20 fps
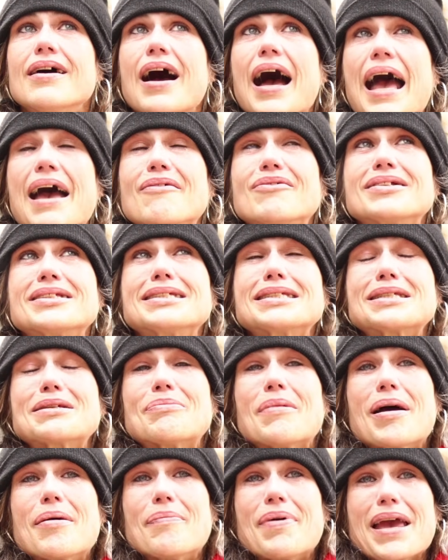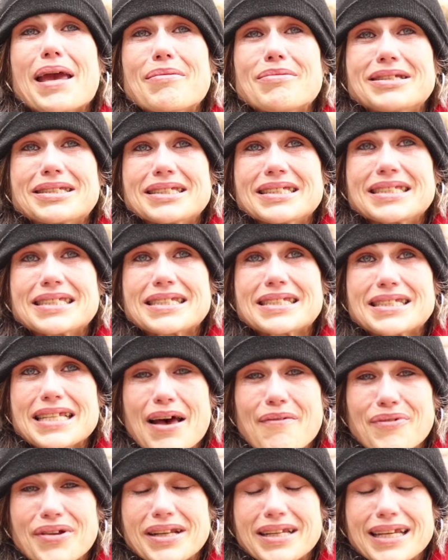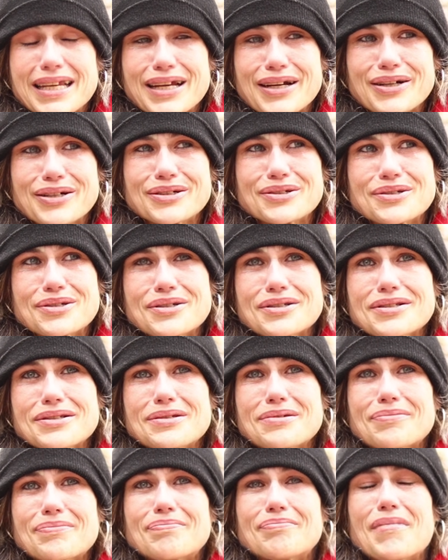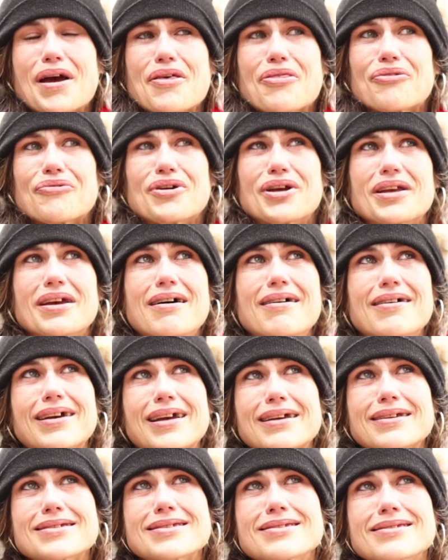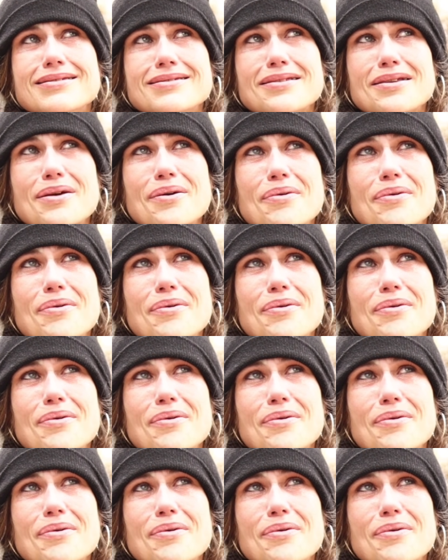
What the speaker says: I haven't seen my babies in 7 years. My 3 youngest.